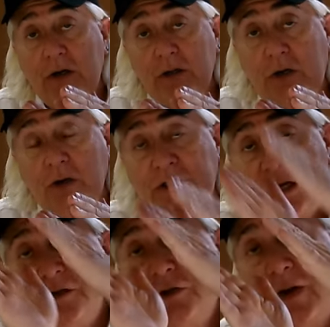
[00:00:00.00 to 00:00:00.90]
goes
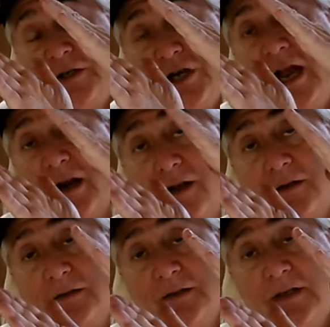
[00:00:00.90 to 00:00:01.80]
into a channel.
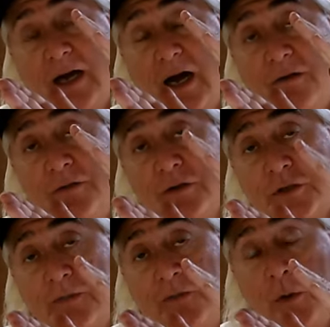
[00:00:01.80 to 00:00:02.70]
I've used
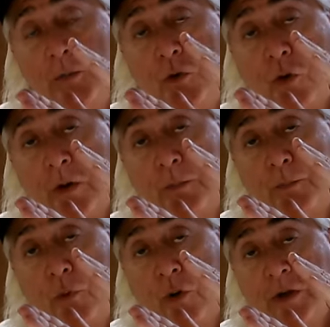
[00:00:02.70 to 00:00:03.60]
some foam core
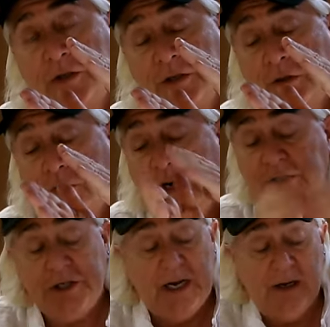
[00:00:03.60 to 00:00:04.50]
board to create a
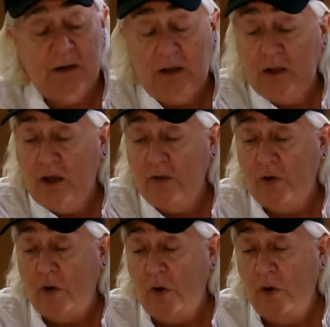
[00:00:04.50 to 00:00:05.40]
channel along
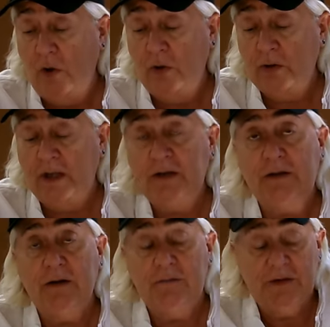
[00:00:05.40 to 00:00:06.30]
the whole
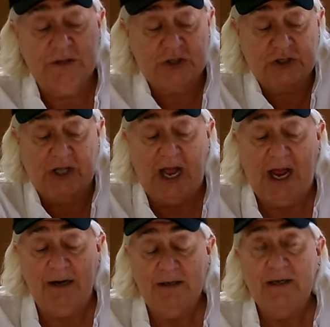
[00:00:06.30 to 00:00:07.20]
length of this
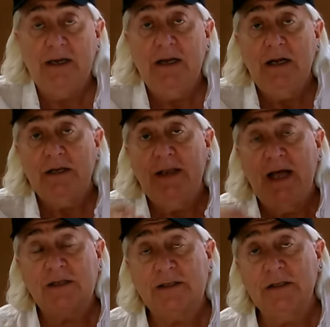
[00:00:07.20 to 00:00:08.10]
slot.
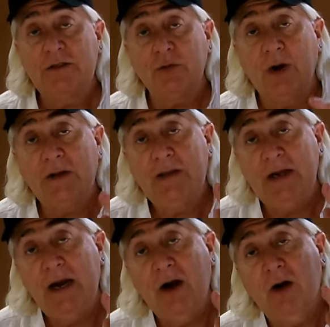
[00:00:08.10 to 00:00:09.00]
That's to direct
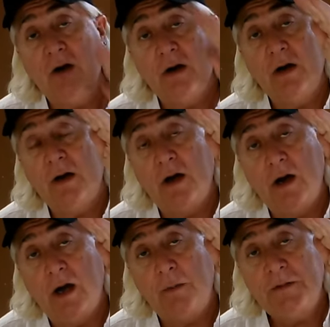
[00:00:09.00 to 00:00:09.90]
the air
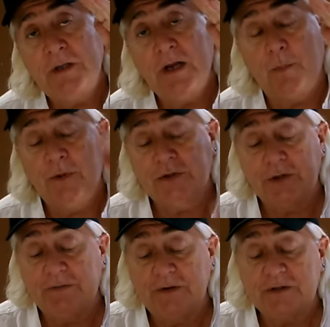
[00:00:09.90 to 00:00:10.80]
up to the upper
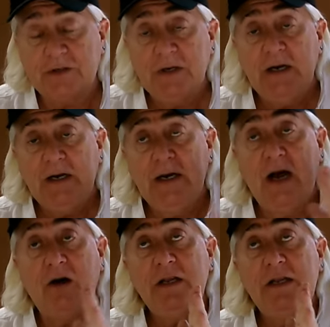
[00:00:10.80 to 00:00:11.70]
surface.
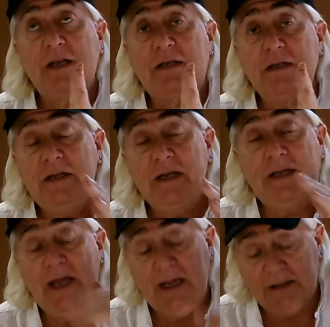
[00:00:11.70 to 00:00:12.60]
Now, you
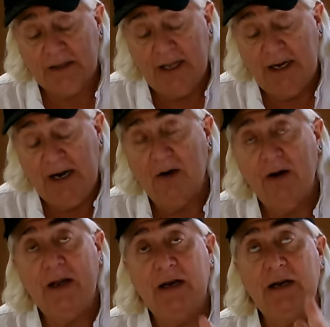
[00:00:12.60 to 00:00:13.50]
can't let
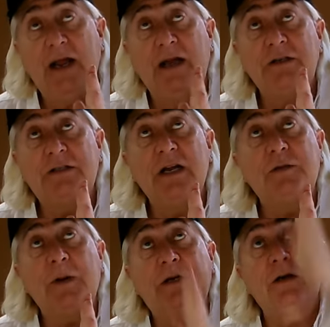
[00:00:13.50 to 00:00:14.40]
air in and
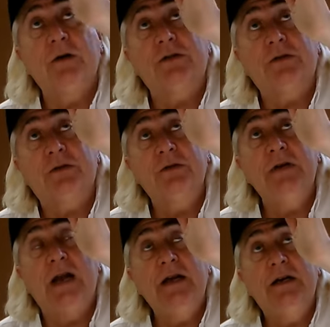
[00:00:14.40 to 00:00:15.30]
expect it to go
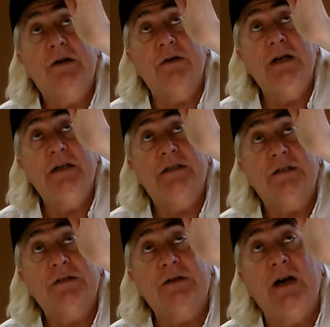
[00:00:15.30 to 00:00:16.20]
90 degrees
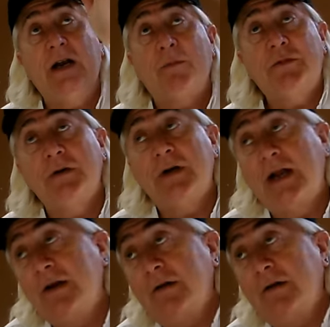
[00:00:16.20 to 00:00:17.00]
straight up, turn 90